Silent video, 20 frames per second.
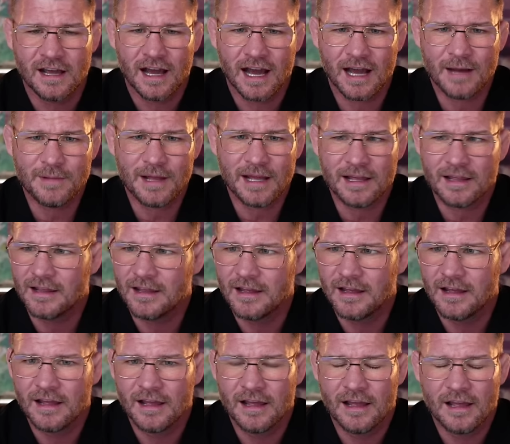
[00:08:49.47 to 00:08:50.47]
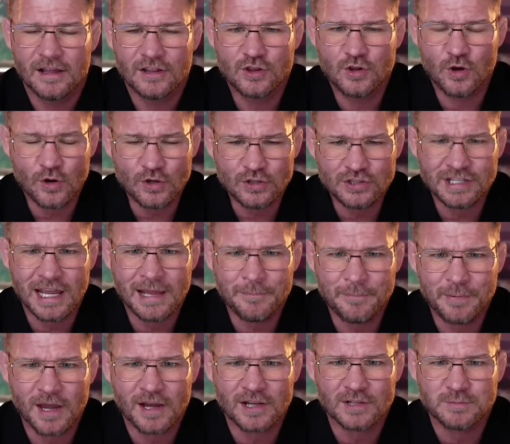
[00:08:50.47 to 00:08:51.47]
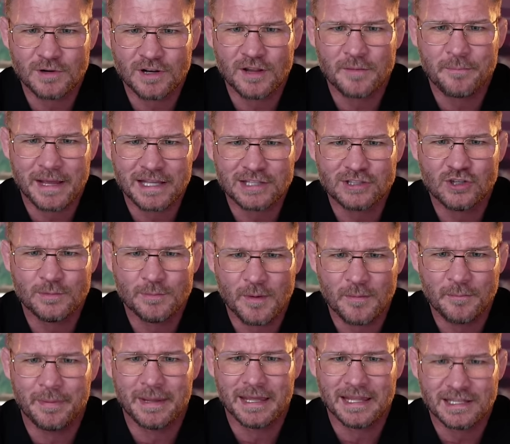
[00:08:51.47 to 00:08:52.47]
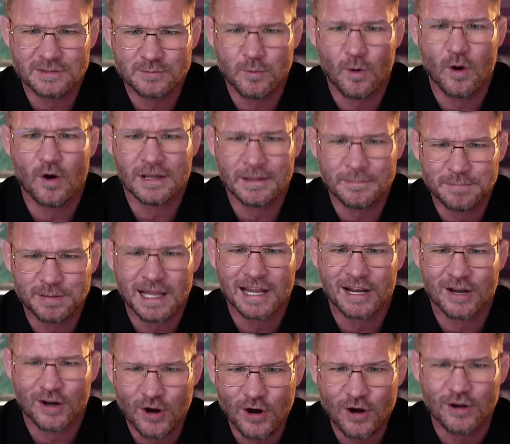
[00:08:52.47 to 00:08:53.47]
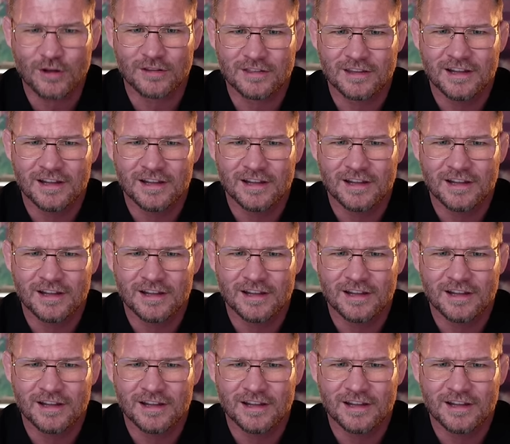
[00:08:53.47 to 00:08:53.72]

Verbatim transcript: I'm like, George Saint Pierre is one of the best human beings walking planet Earth.